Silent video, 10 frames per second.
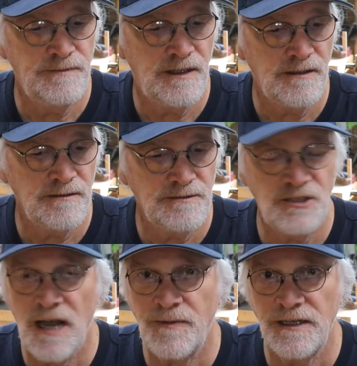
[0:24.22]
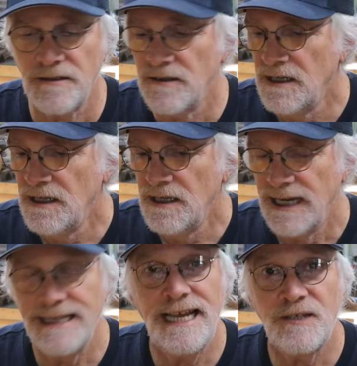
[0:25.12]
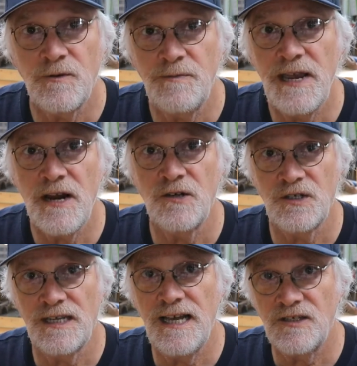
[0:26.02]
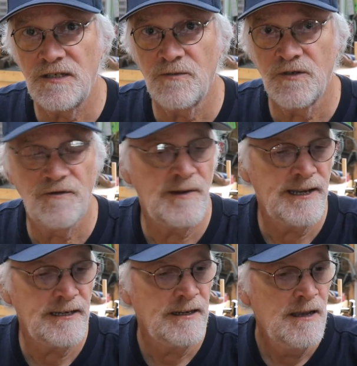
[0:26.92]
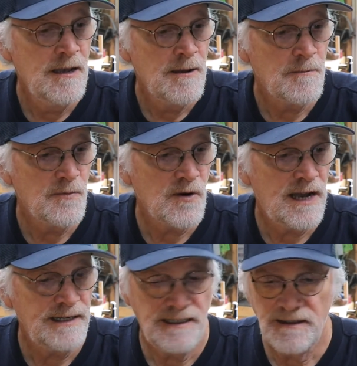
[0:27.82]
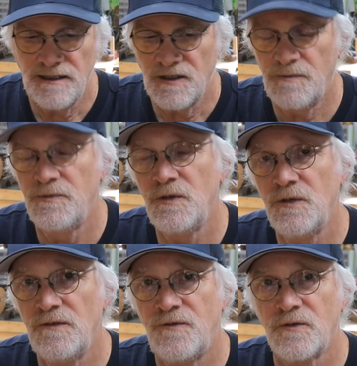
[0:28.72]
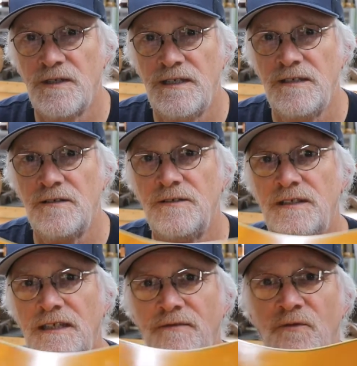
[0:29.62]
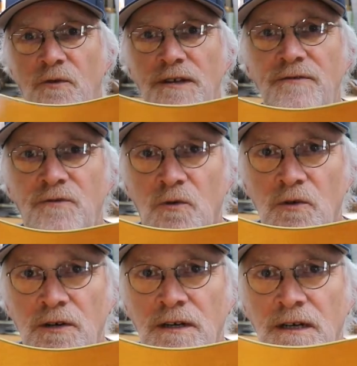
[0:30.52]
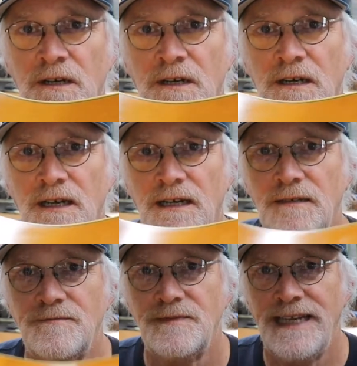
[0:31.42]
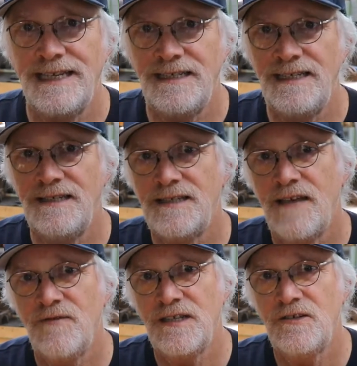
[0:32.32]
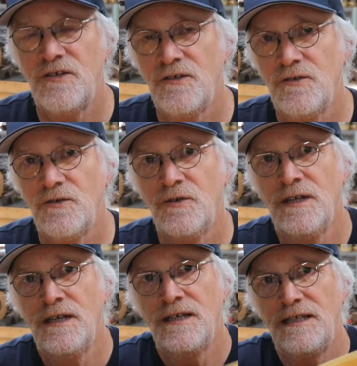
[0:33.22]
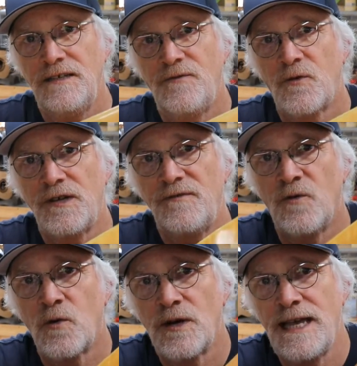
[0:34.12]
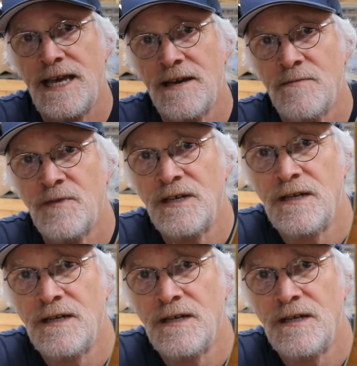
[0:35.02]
our shop here and that's repairs. A customer of mine brought in this beautiful Guild D44 um, 1972 D44M.